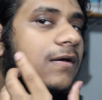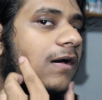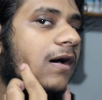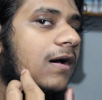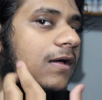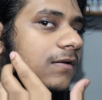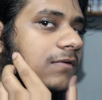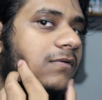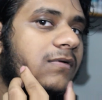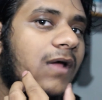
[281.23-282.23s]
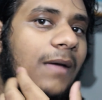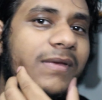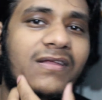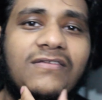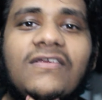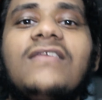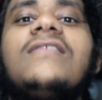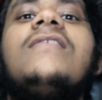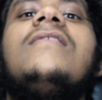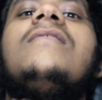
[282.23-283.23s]
And I mean it's
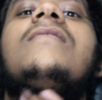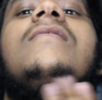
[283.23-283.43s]
just